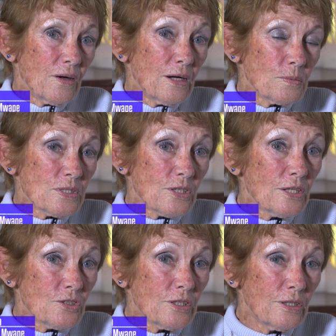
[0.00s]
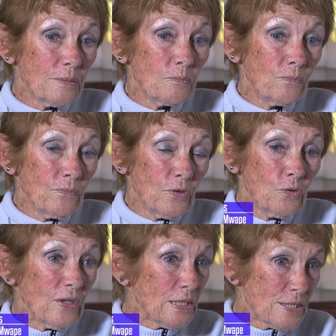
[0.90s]
I would say to him,
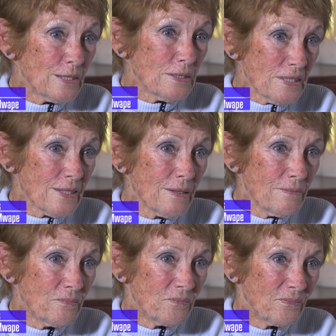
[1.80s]
Your Excellency,